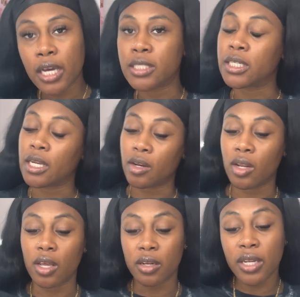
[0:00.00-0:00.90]

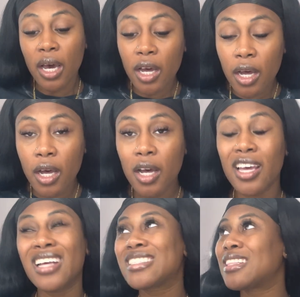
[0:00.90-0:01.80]

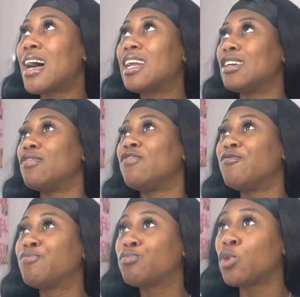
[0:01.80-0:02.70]
It's a lot of
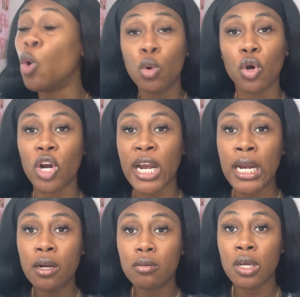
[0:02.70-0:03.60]

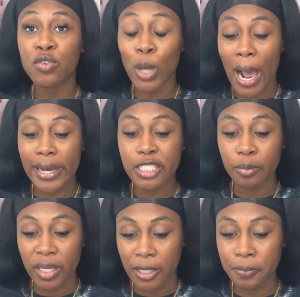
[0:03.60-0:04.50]
coonery, if you ask
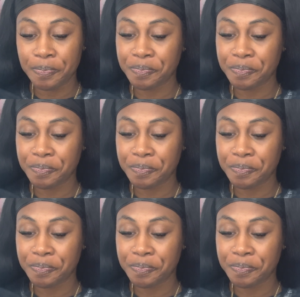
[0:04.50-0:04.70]
me.